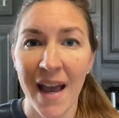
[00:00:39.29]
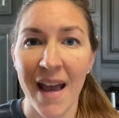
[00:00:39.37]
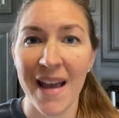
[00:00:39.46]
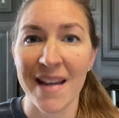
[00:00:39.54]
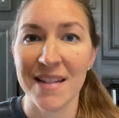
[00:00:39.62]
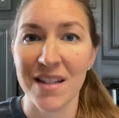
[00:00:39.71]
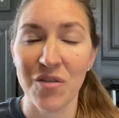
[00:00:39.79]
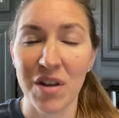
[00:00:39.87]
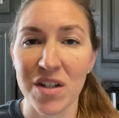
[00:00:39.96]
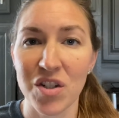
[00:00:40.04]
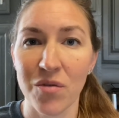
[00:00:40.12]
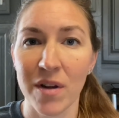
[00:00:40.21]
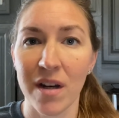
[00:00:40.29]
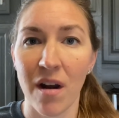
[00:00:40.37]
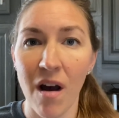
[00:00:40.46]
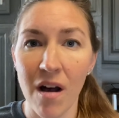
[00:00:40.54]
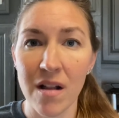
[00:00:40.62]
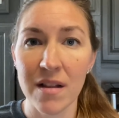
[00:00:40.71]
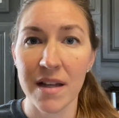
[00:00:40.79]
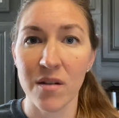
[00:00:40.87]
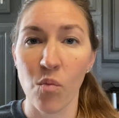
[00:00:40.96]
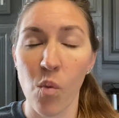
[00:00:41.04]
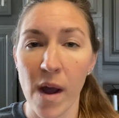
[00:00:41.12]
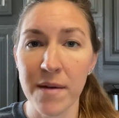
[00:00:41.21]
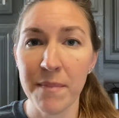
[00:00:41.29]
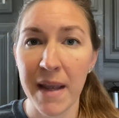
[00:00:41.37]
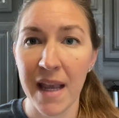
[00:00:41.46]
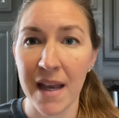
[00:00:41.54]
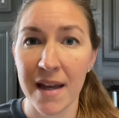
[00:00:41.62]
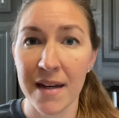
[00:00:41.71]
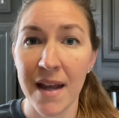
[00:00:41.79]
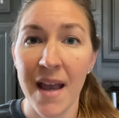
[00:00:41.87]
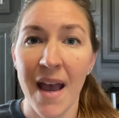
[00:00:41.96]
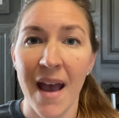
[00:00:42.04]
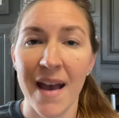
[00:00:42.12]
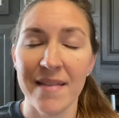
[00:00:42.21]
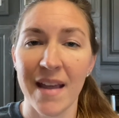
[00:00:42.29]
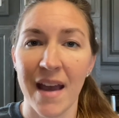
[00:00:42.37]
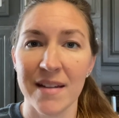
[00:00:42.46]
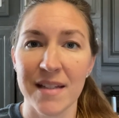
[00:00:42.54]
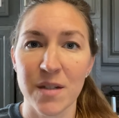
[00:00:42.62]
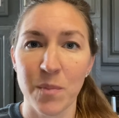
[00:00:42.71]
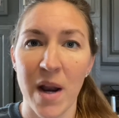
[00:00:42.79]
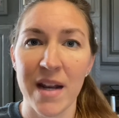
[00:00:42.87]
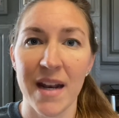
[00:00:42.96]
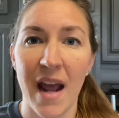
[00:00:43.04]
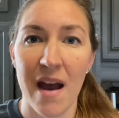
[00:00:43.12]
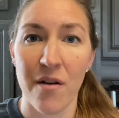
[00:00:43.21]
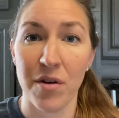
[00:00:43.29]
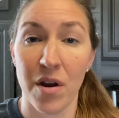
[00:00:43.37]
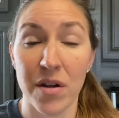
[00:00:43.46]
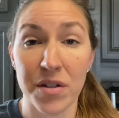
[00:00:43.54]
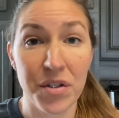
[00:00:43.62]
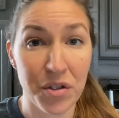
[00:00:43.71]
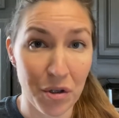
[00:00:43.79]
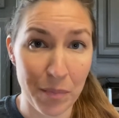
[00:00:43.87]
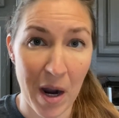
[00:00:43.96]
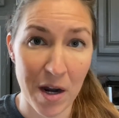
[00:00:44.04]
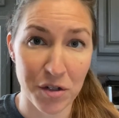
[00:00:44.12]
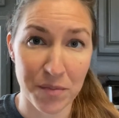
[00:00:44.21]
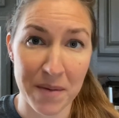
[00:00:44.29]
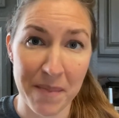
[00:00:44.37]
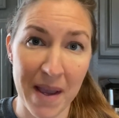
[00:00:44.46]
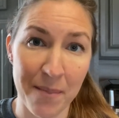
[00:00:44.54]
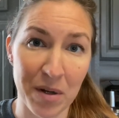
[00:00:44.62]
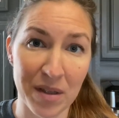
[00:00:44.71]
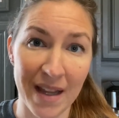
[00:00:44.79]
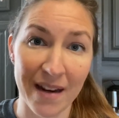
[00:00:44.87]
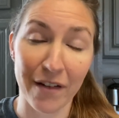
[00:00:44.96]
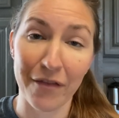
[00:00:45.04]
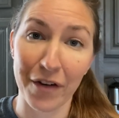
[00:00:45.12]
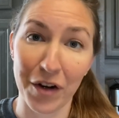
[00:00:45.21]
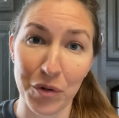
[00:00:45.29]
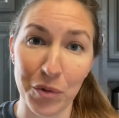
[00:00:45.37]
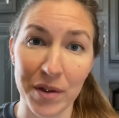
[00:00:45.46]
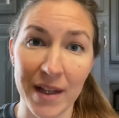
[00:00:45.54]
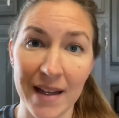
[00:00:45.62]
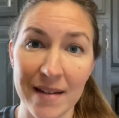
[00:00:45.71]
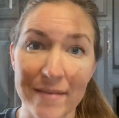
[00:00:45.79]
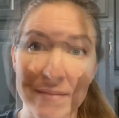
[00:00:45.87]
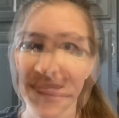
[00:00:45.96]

and you can do it all in one pan and then spread it out onto a parchment paper later for cooling.